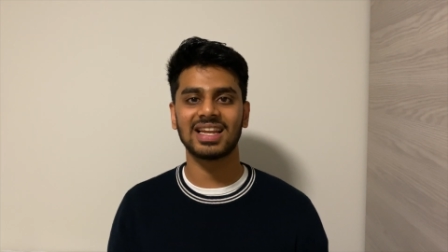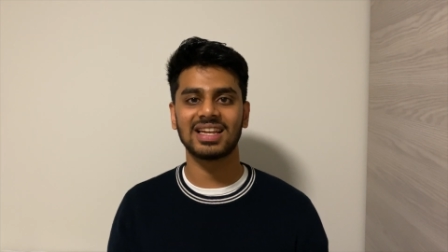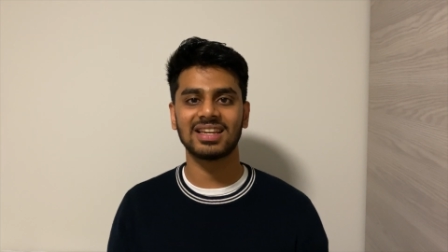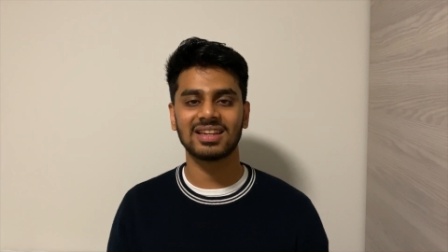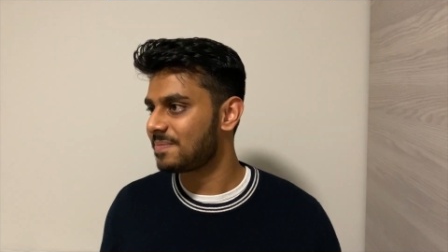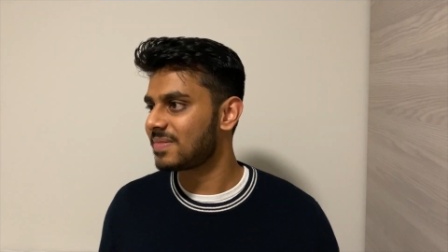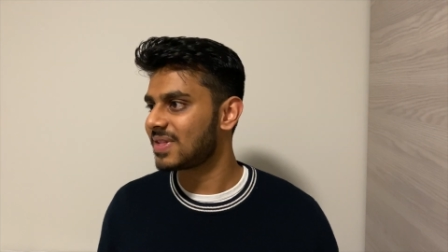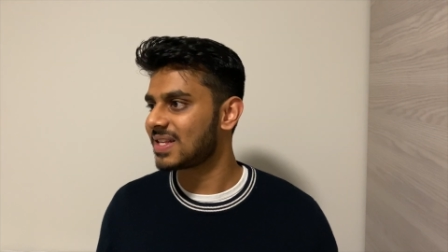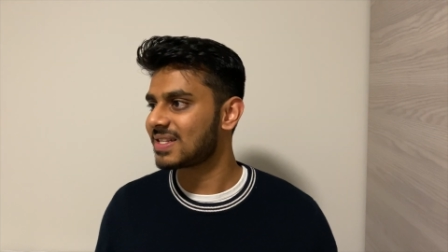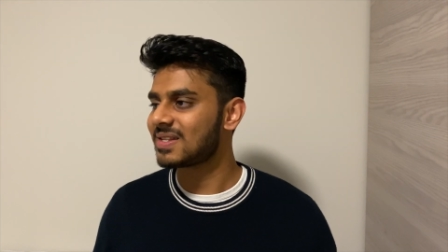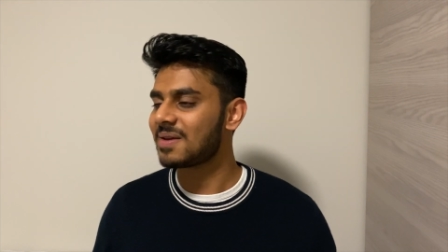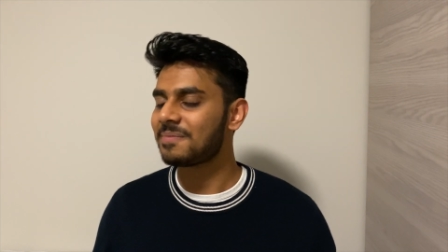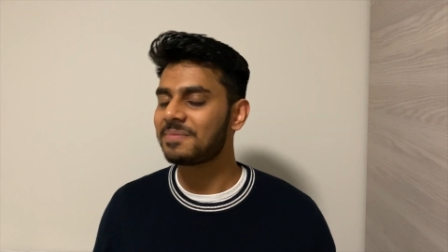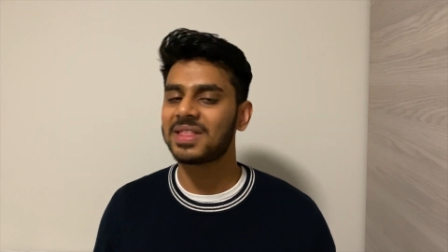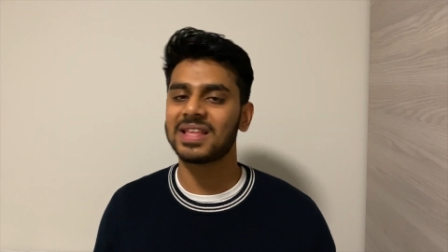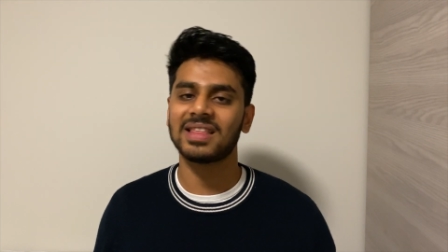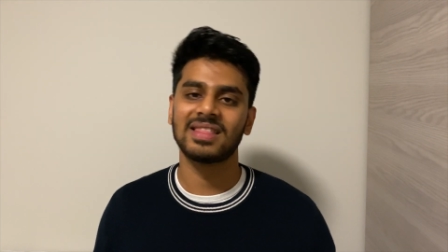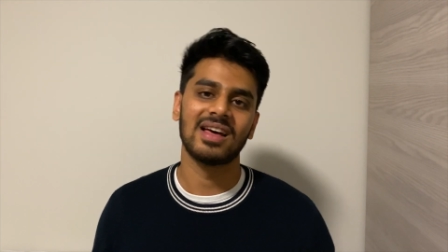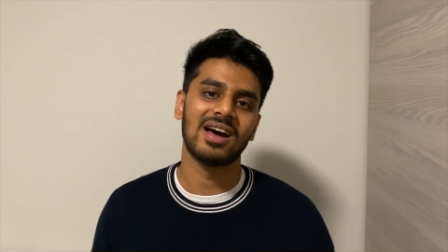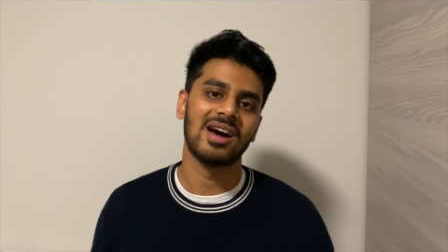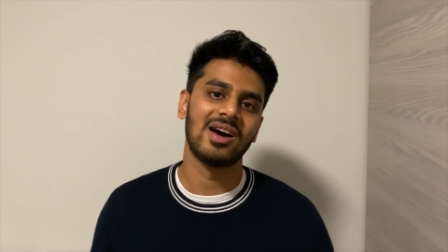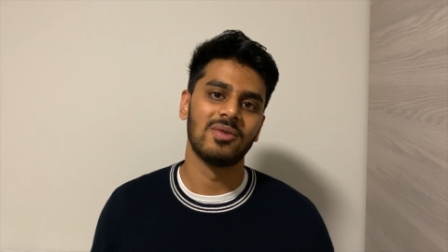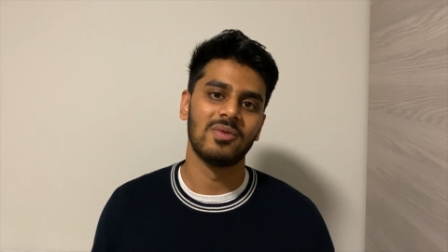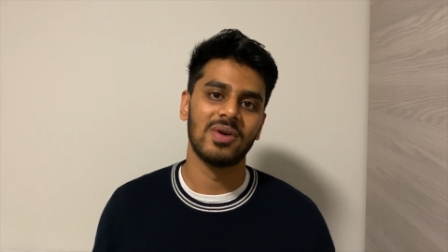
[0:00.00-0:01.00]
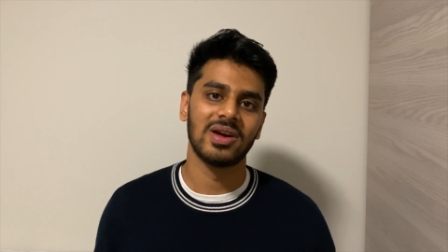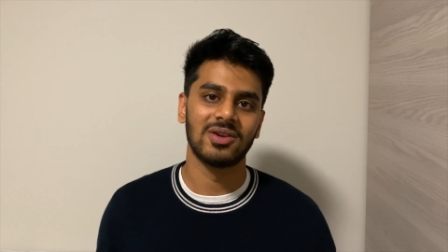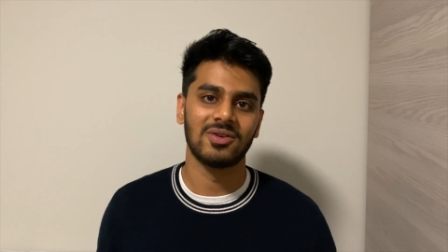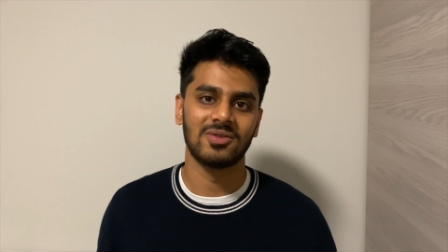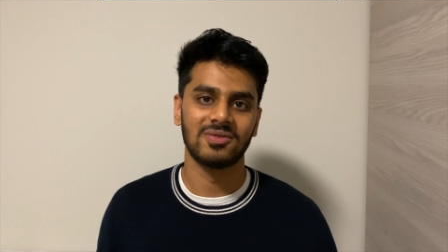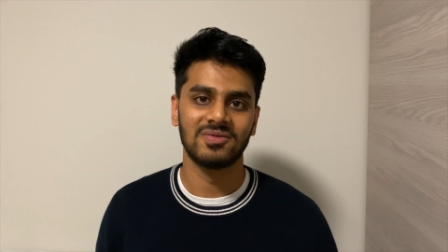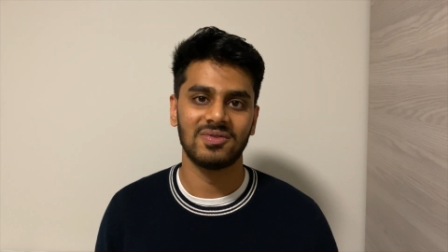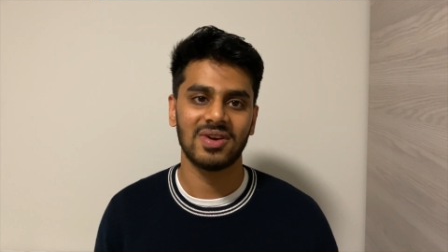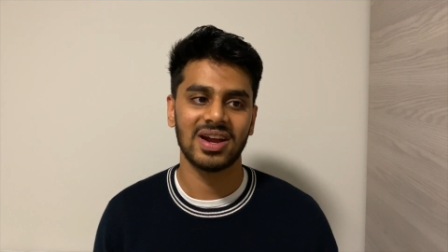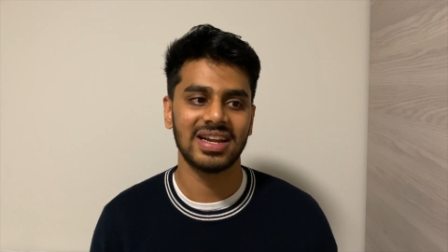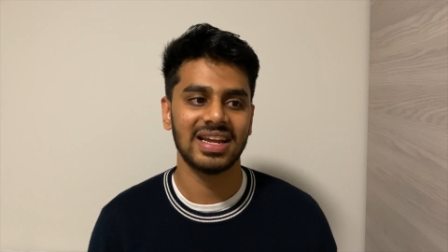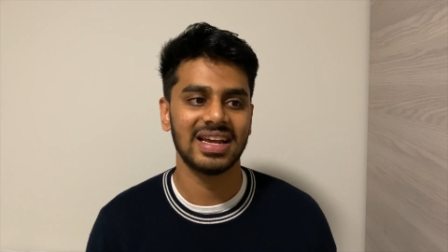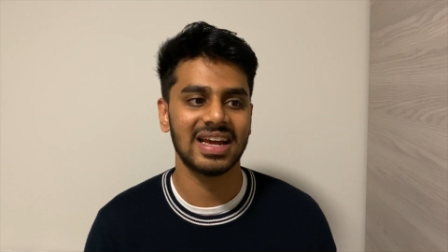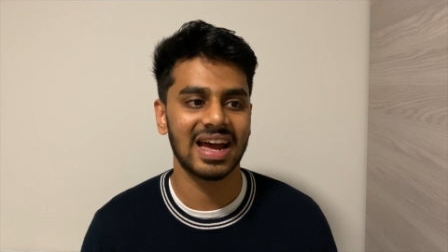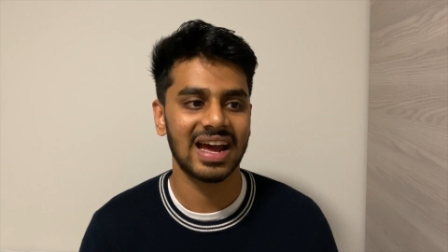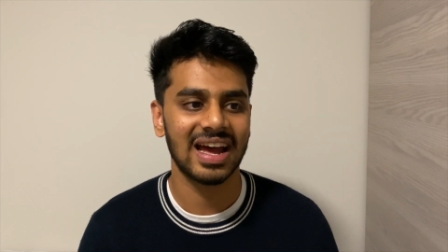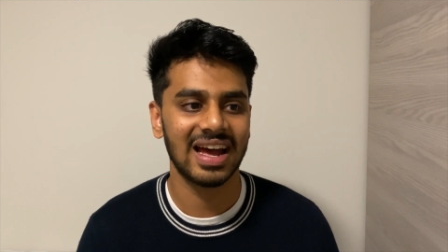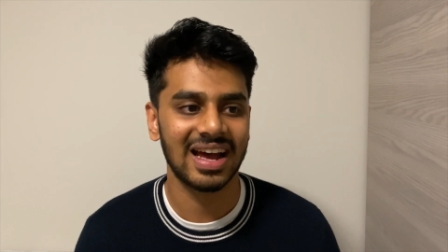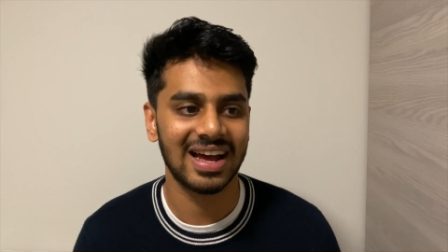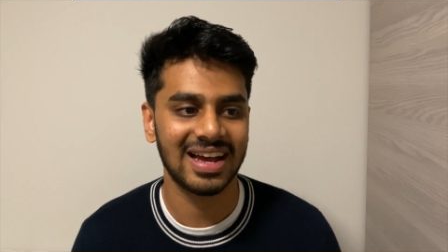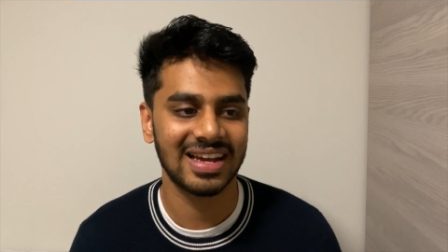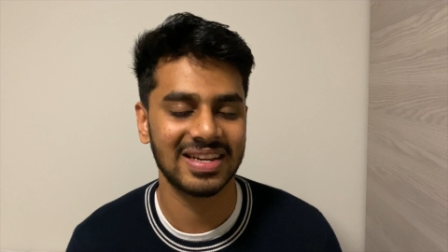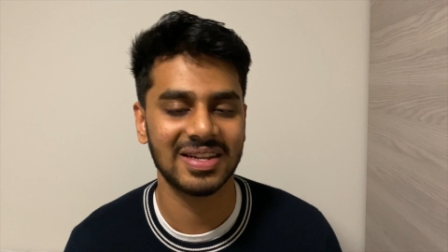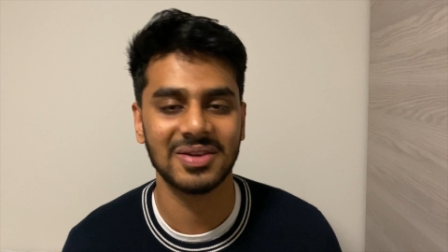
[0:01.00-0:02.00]
There's something that I read on Reddit
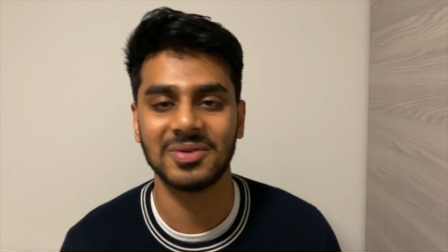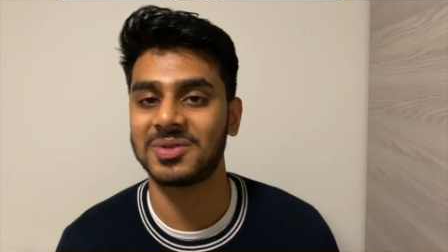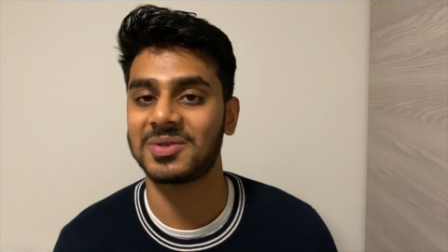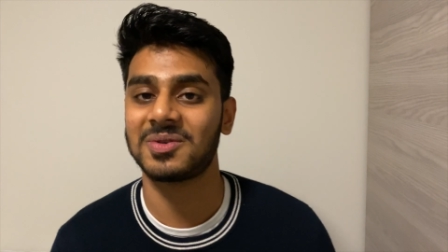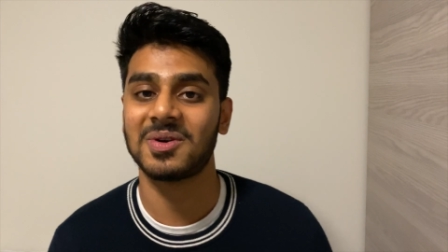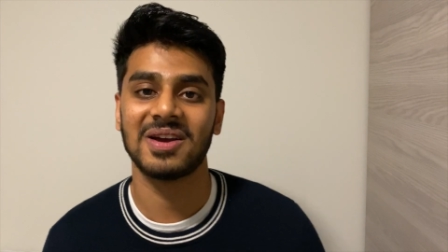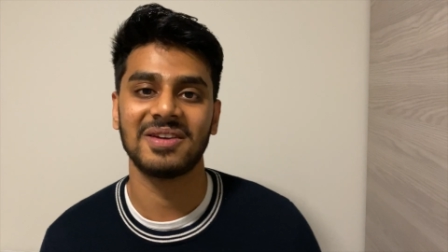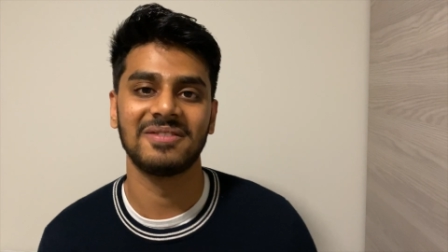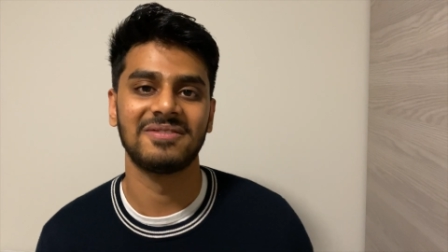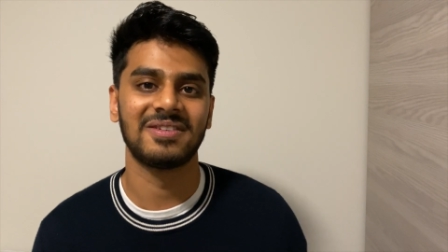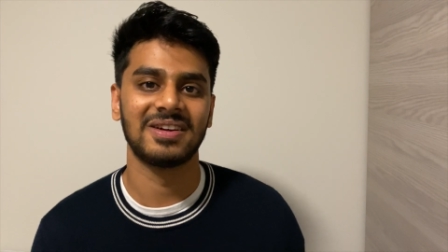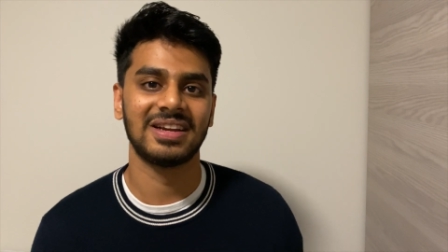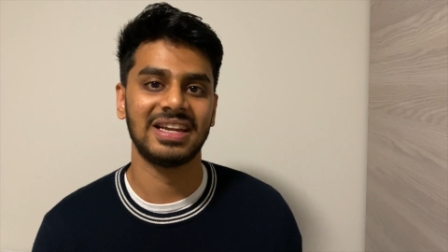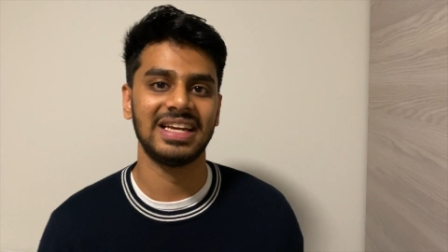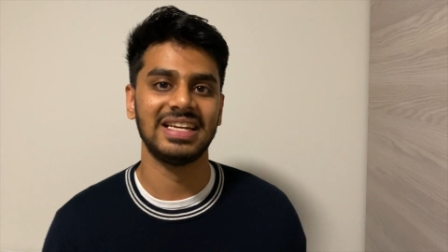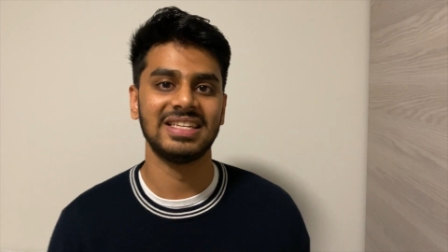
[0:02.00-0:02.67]
and it was quite funny.